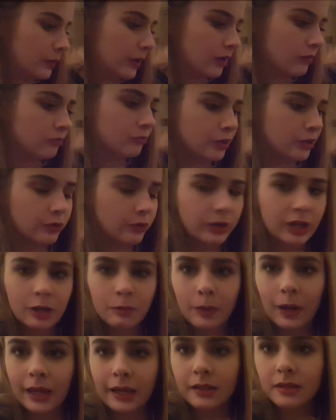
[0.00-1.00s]
going for a Greek
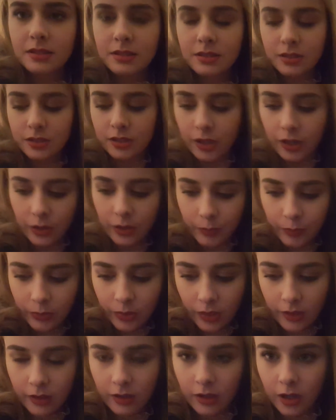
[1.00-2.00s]
place, so
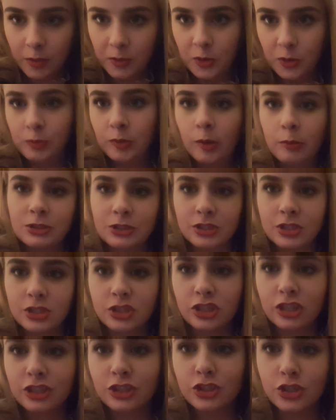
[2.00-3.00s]
I'll probably just,
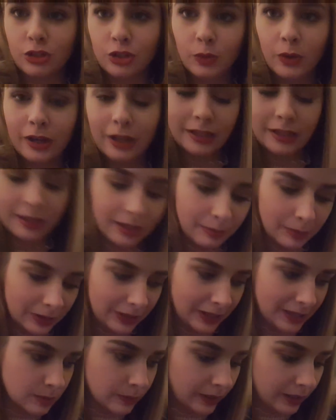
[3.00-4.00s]
like, show you what I eat, and
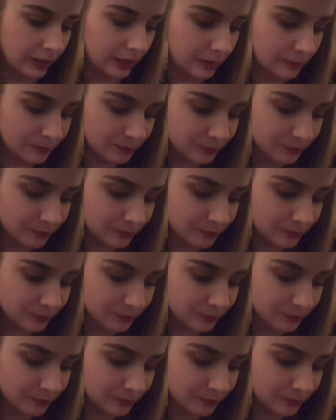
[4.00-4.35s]
that's about it.